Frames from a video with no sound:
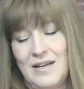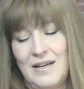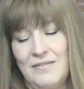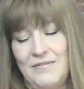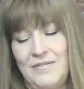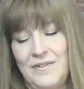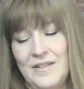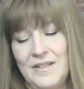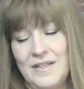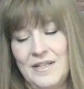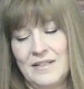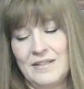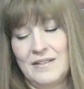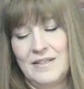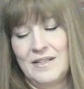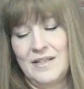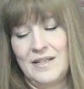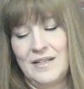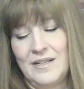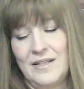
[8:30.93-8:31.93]
I feel like
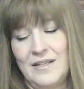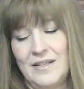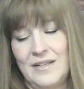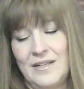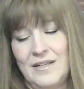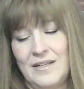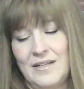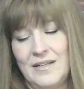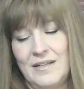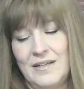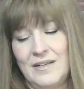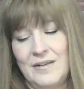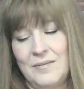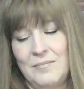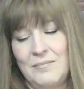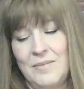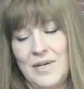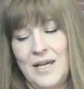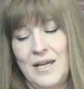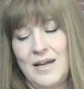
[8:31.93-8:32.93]
they
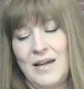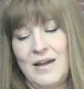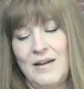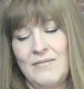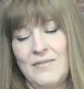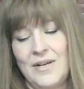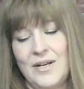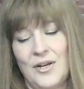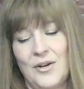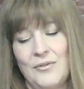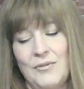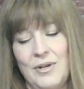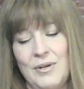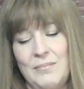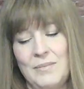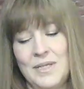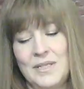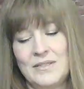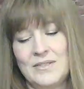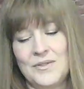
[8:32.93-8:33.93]
may have an
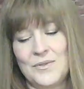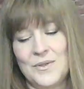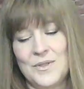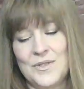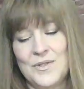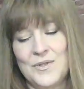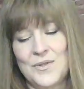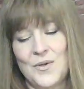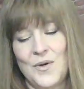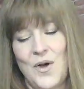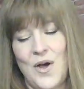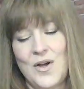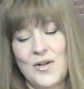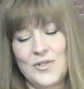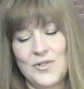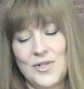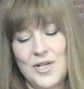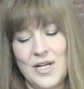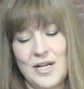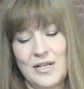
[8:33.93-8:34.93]
agreement or soul
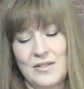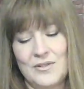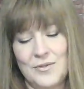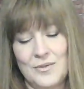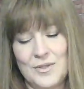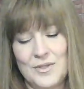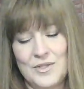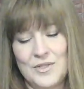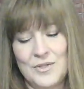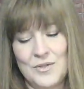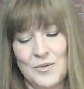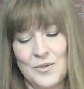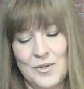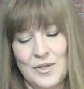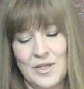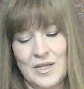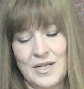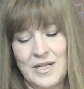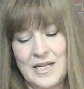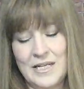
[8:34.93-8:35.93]
contract or soul
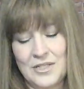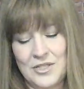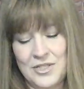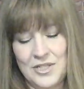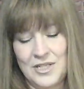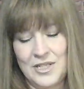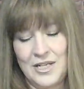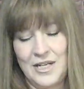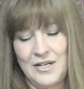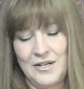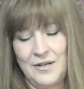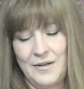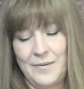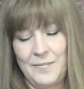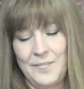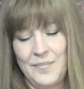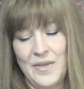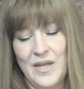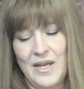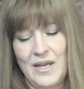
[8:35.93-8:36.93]
connection
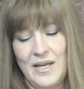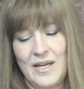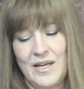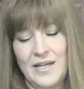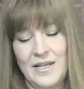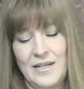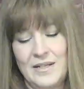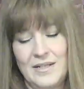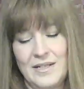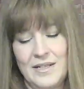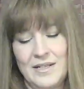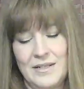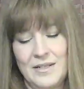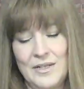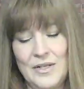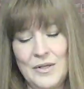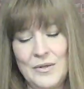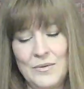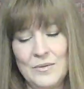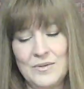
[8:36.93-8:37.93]
here and
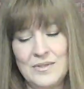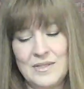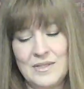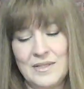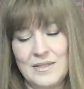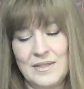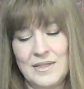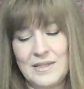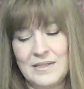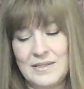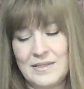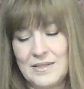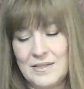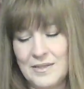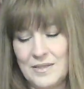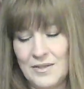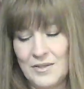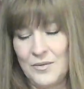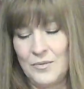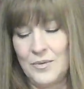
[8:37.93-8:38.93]
knows that
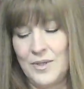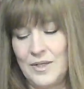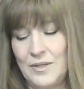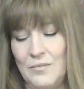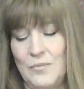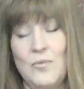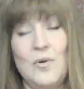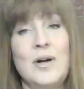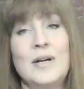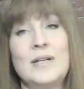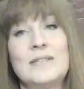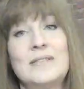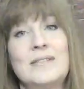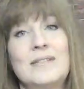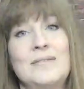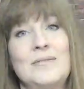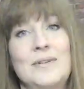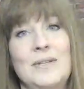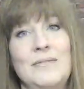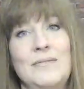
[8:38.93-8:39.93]
this Queen of Wands
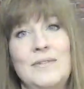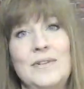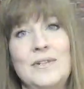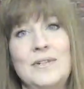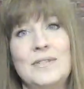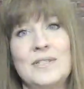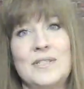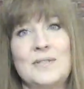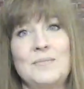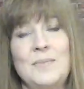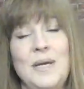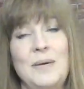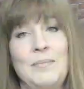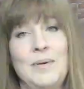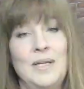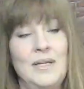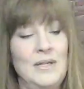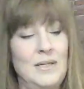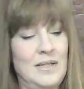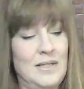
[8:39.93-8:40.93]
in reverse
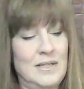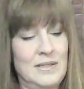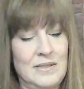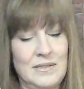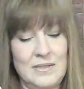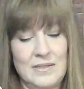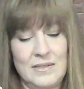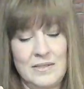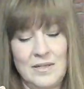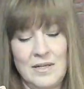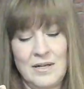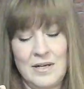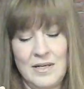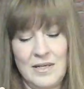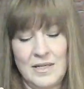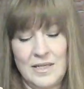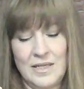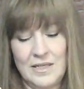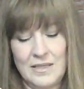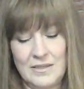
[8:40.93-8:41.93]
maybe is
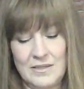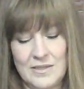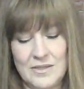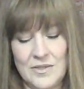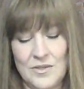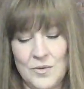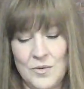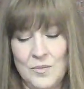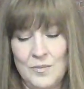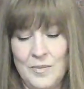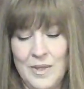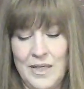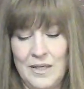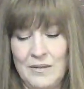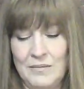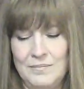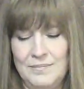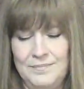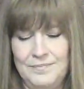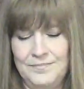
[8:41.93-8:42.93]
not his soulmate.